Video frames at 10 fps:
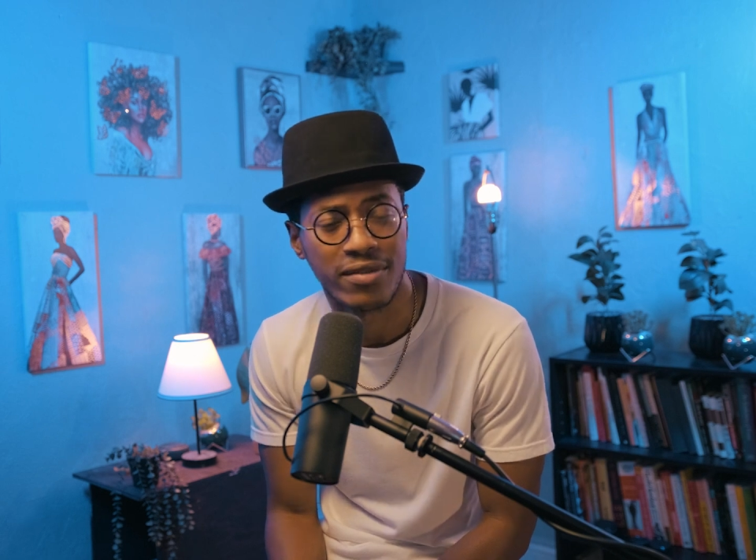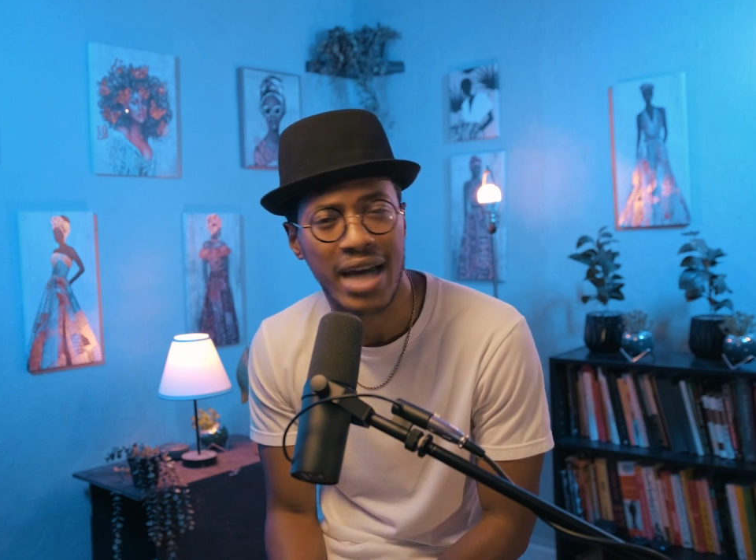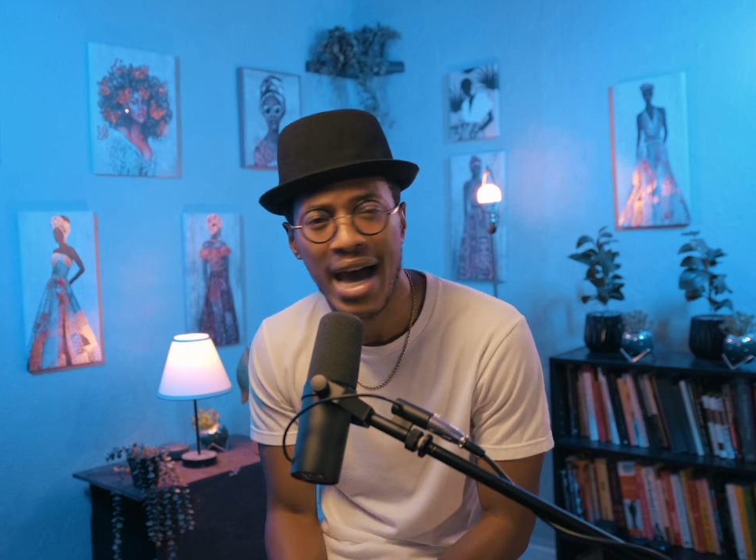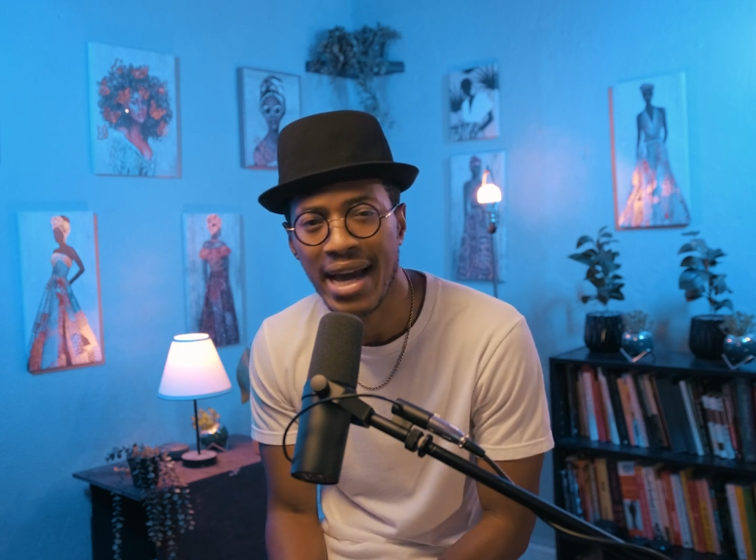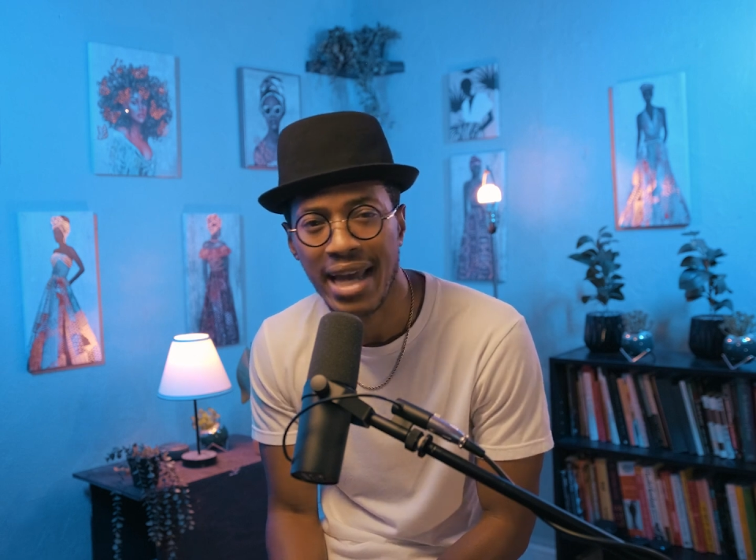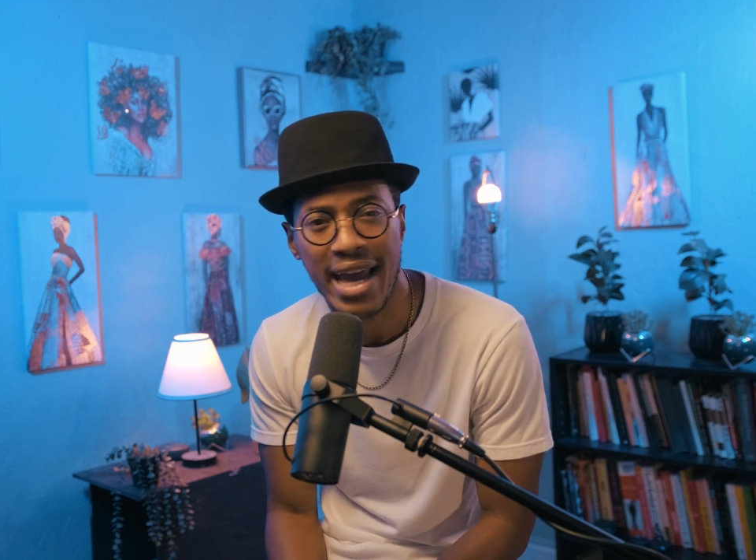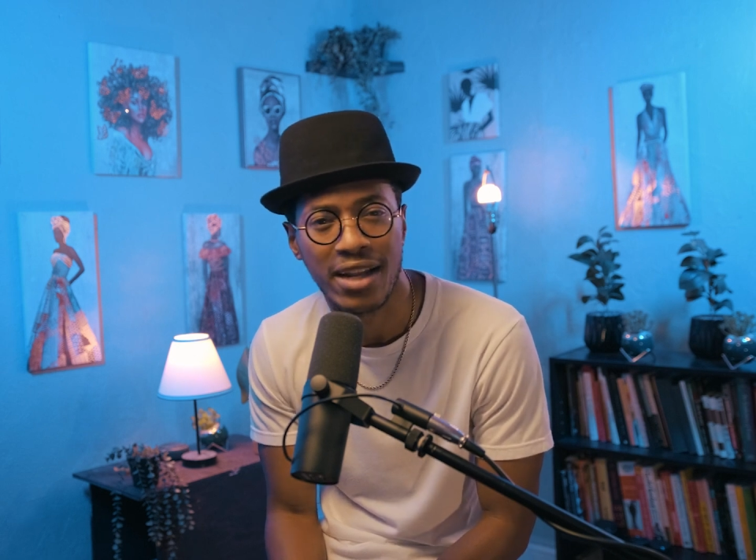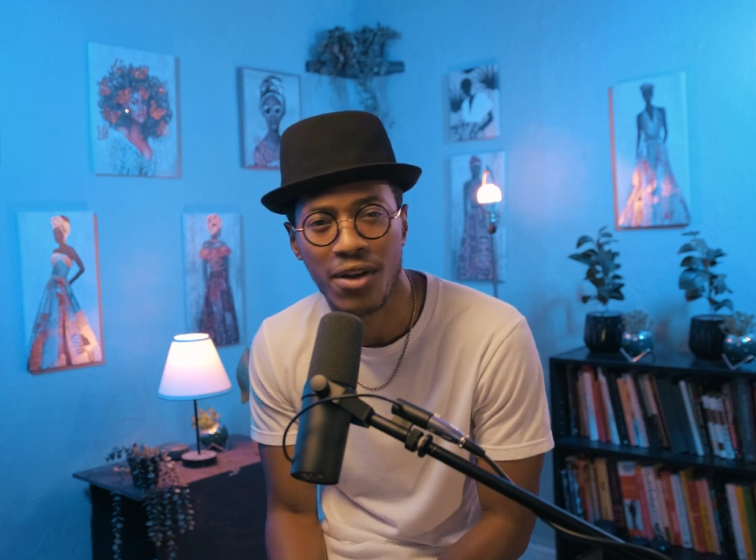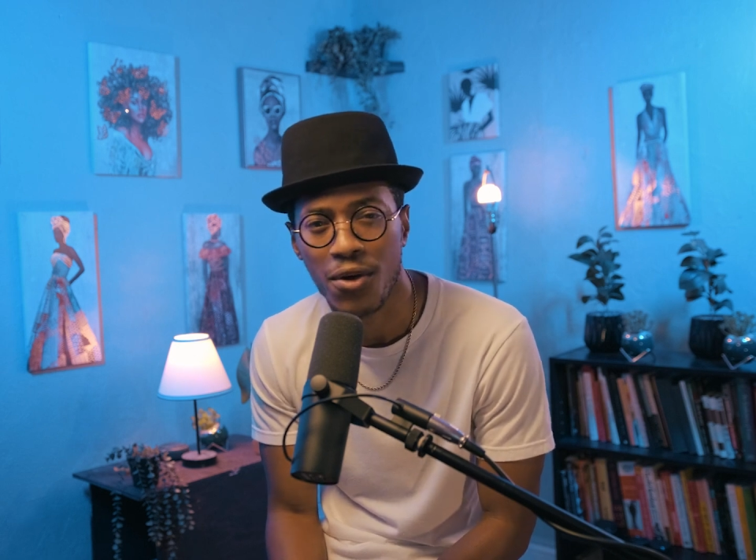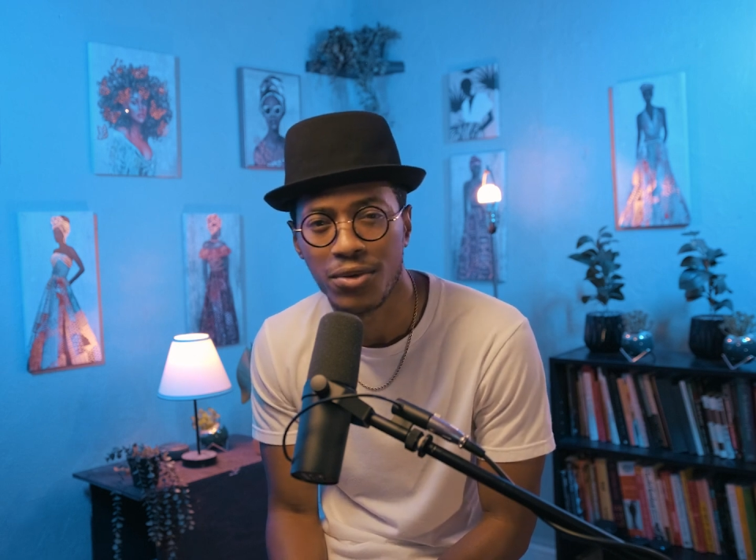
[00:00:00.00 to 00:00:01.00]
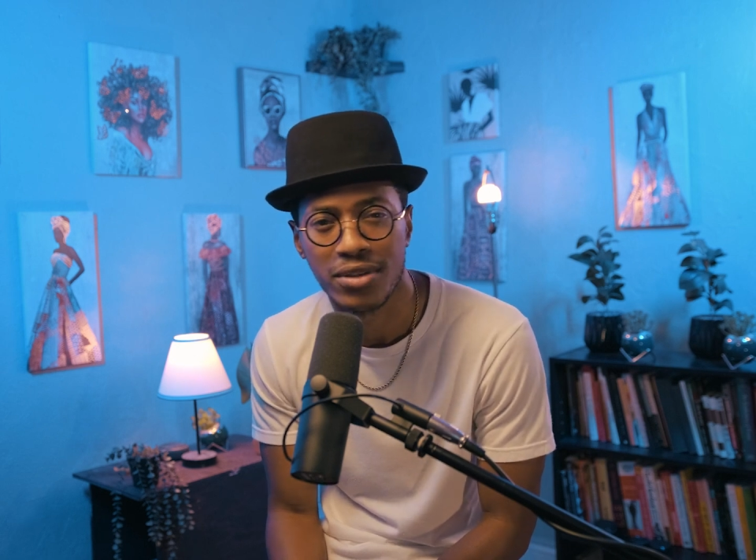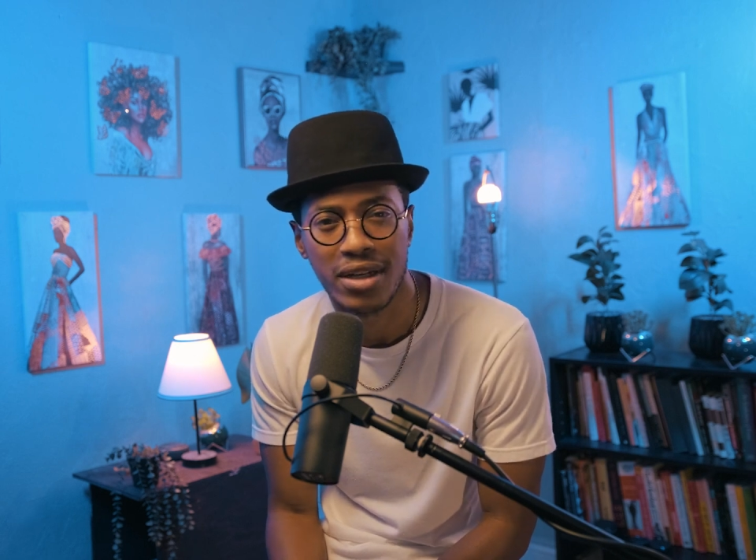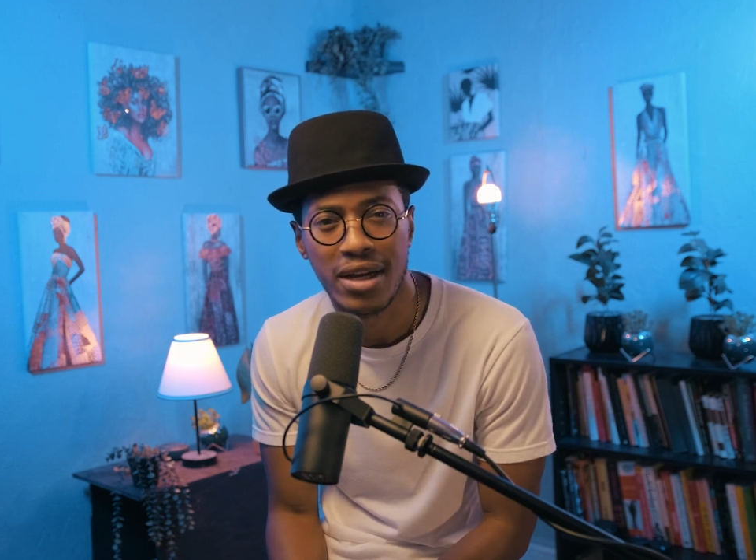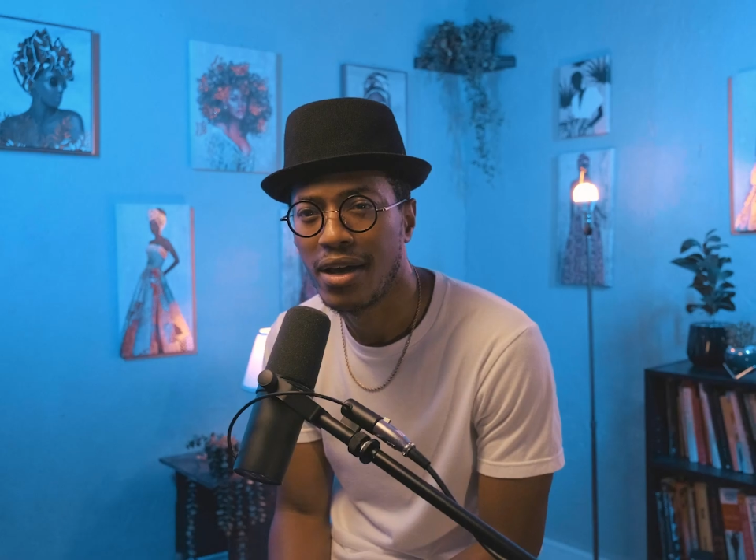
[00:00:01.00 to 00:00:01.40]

of dying halos,